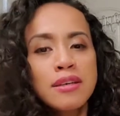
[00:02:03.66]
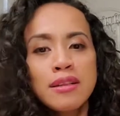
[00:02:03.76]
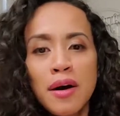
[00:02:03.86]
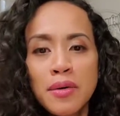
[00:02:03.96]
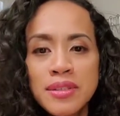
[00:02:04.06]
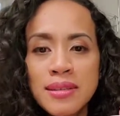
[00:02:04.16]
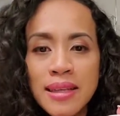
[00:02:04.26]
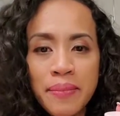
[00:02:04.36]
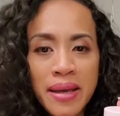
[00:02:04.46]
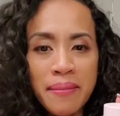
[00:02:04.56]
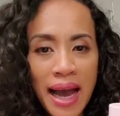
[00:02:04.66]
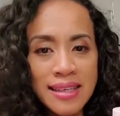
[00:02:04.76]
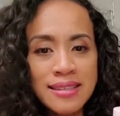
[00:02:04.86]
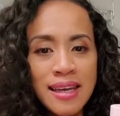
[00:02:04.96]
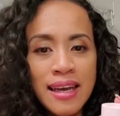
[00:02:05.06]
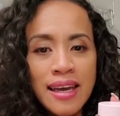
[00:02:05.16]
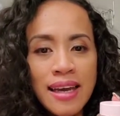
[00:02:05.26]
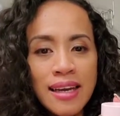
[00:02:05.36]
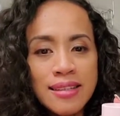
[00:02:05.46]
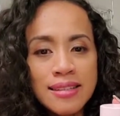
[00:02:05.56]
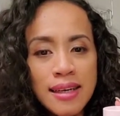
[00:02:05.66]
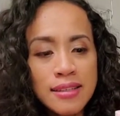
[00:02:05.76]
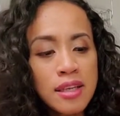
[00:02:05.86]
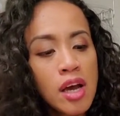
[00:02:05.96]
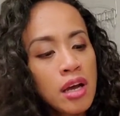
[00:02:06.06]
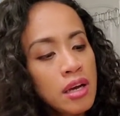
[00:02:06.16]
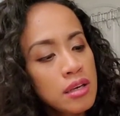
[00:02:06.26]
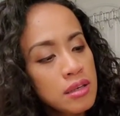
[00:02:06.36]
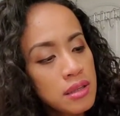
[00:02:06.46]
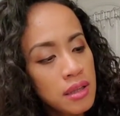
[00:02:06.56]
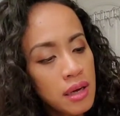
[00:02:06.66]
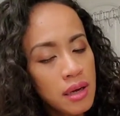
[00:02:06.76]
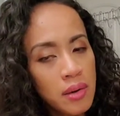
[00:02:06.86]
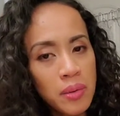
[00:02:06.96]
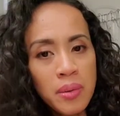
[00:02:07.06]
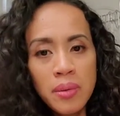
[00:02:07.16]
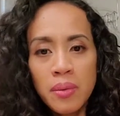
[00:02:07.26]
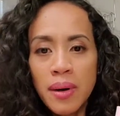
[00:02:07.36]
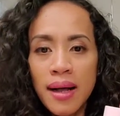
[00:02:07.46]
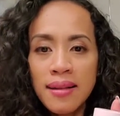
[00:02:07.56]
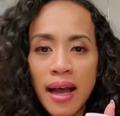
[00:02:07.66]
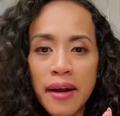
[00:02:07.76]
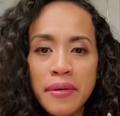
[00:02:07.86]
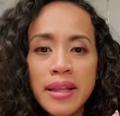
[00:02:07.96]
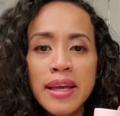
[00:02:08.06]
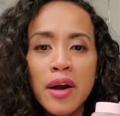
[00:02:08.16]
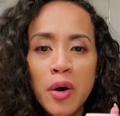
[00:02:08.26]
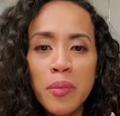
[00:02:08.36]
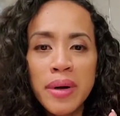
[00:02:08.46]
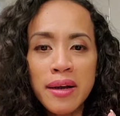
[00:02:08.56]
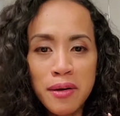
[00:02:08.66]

Glow Sleeping Mask. It says glow. Well, I really hope my